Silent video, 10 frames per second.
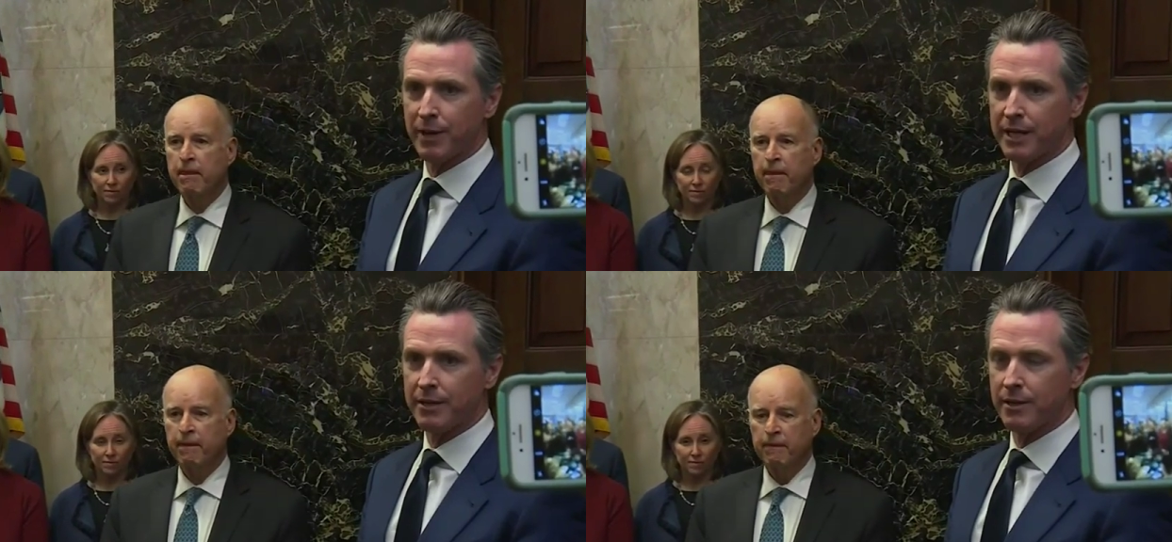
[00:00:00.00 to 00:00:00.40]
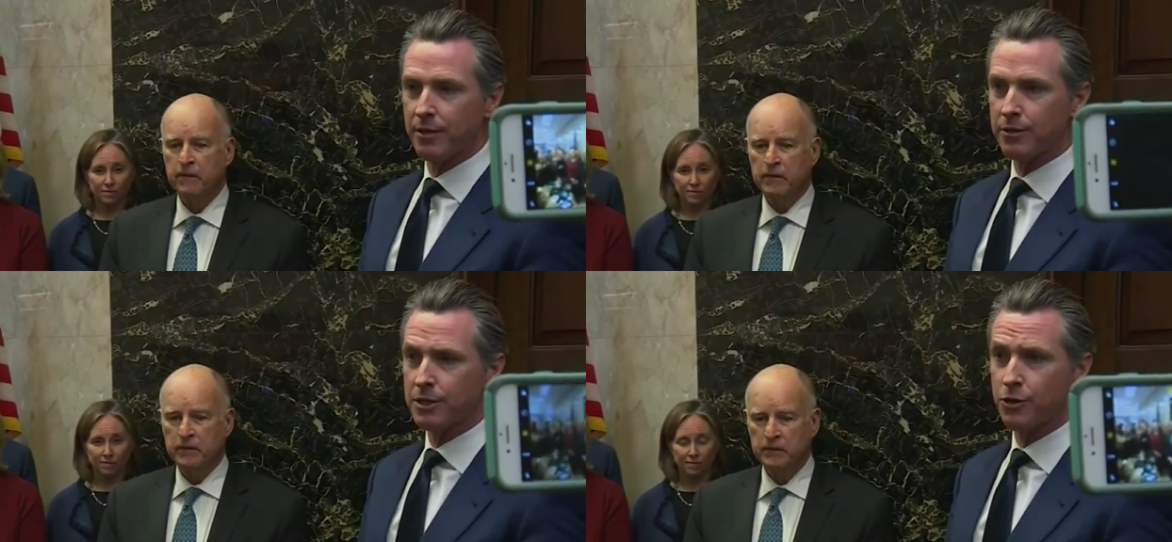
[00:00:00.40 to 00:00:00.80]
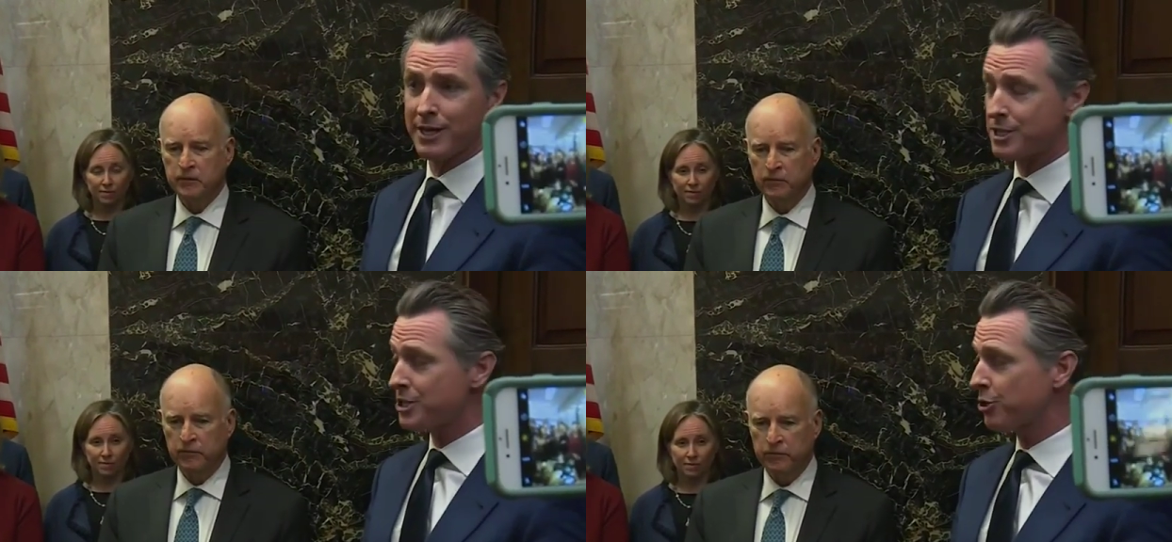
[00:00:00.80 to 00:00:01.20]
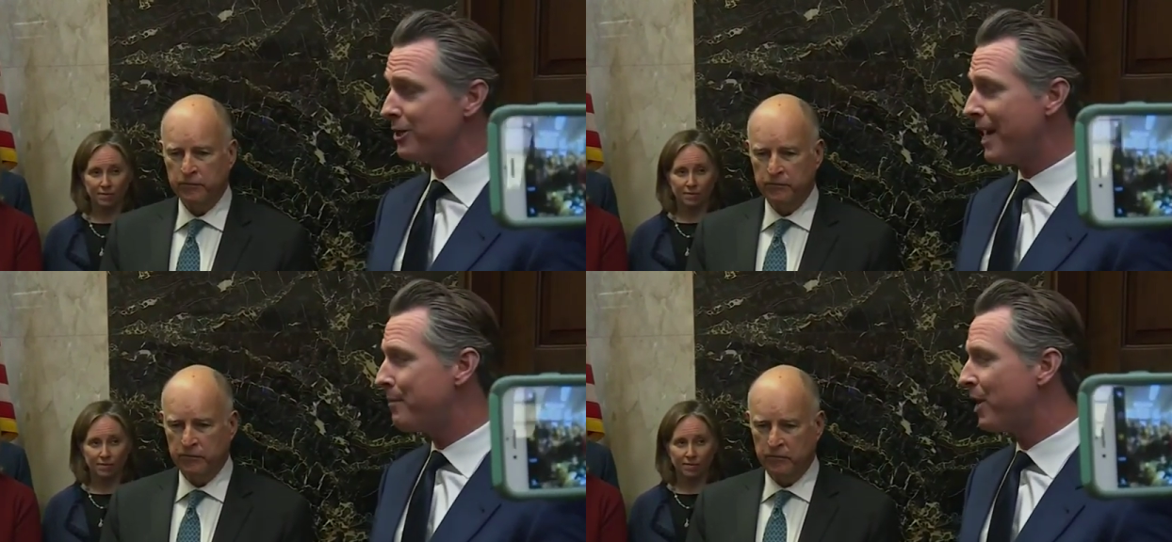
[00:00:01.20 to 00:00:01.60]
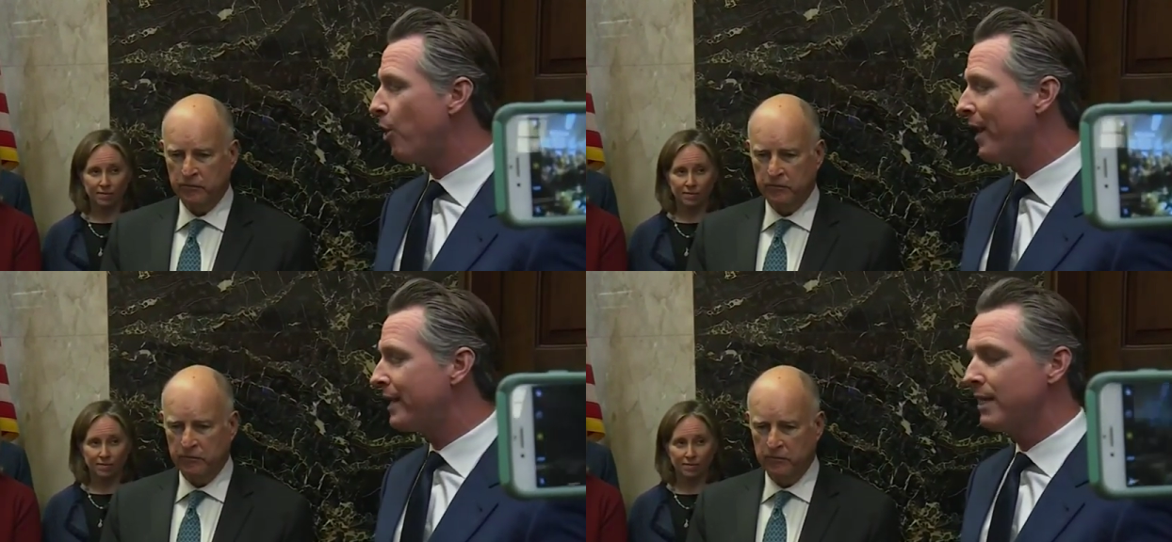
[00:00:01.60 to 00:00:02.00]
Speaker 1: But the transition could not be
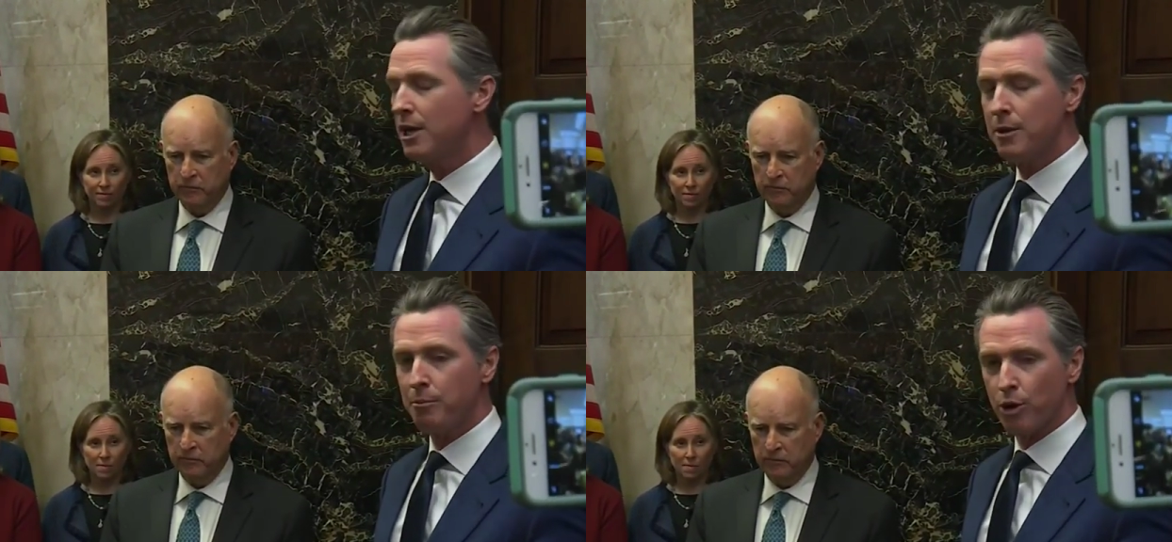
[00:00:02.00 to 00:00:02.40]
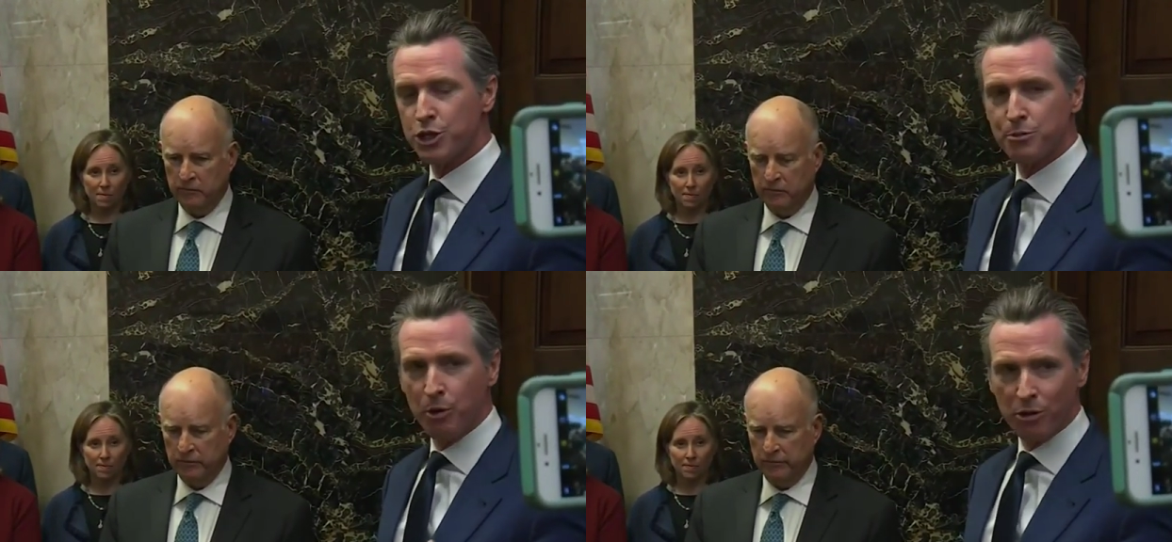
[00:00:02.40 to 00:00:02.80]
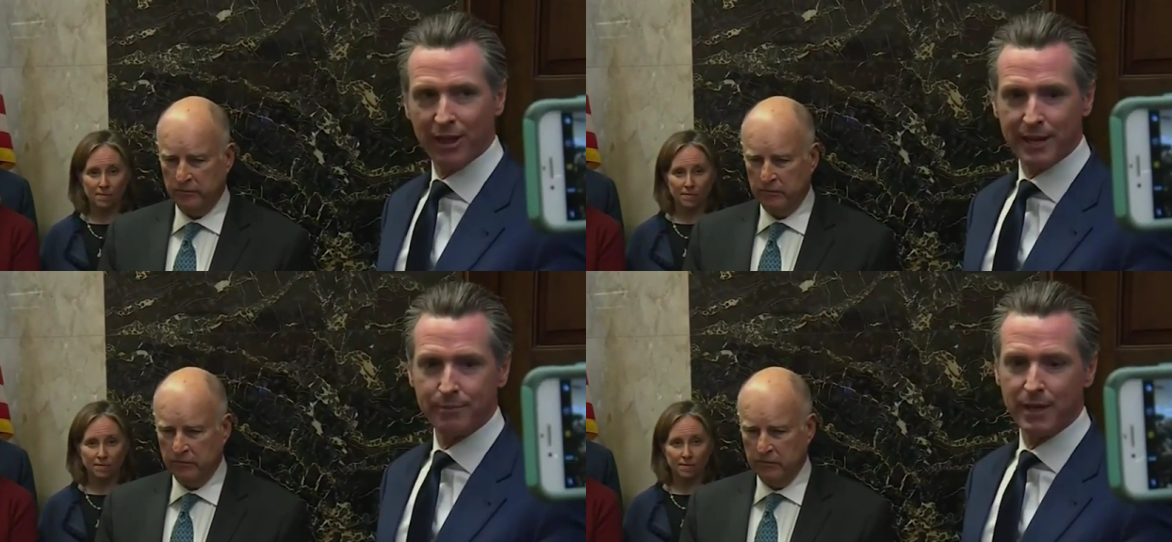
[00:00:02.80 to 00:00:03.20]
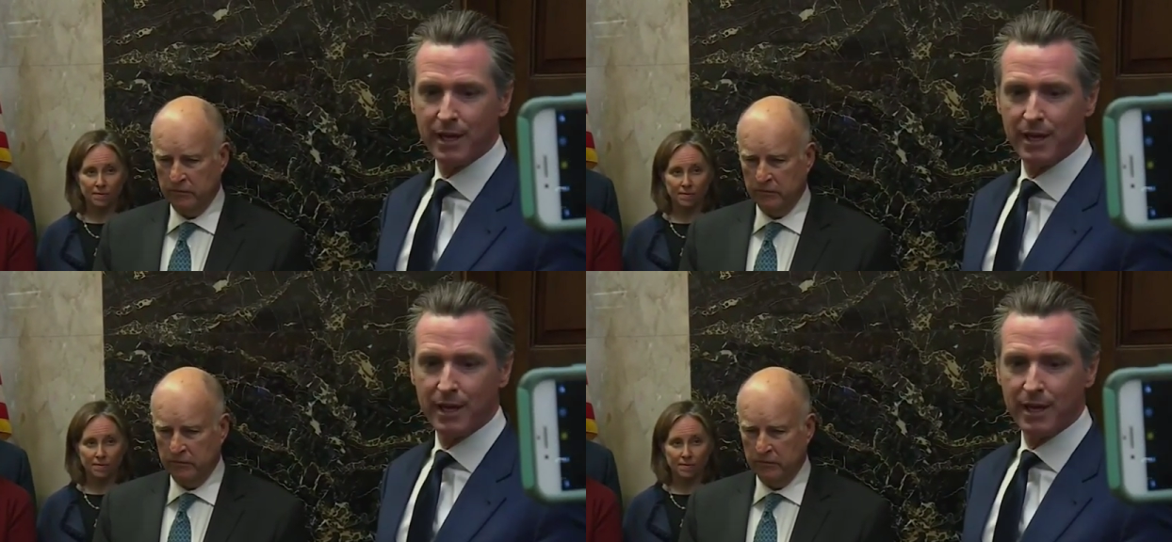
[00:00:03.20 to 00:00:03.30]
going more smoothly